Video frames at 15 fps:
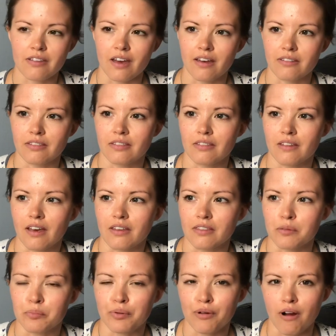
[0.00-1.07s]
and the
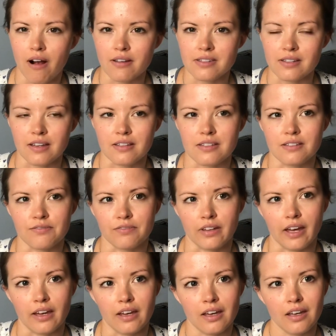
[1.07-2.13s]
process of
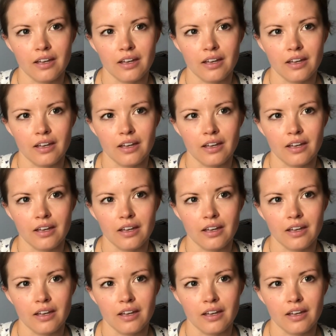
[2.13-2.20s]
like